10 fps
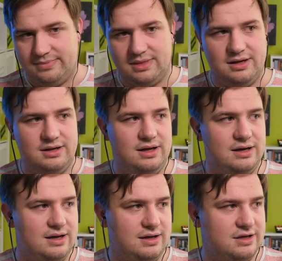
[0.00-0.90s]
and
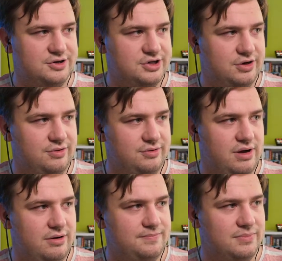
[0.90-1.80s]
I can show you now.
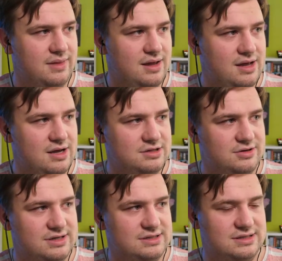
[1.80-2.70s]
So
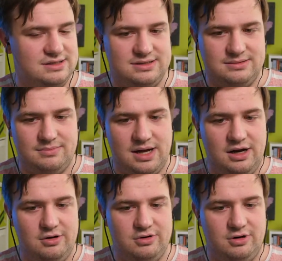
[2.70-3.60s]
this is my
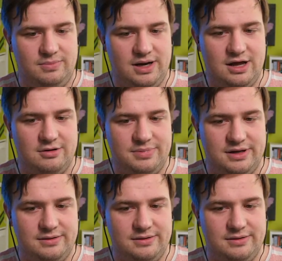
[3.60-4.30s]
local Playout B.